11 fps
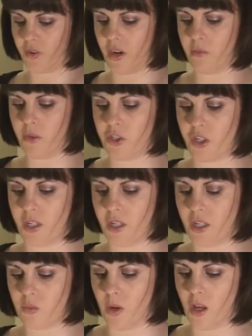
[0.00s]
fine with chicken
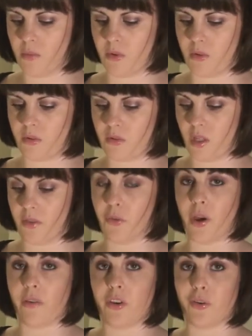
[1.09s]
as well, but if you
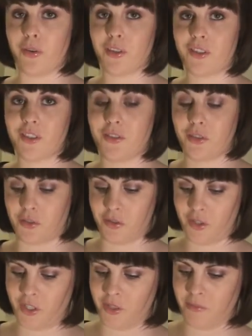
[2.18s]
haven't noticed, or
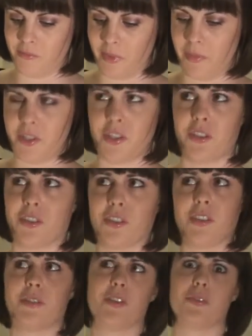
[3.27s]
maybe it's just on
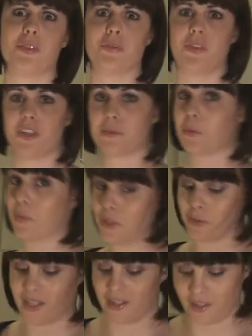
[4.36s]
the YouTube videos, but we
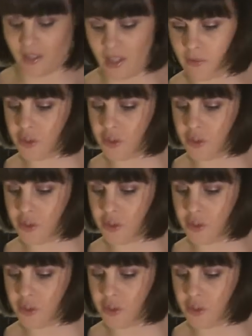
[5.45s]
do eat a lot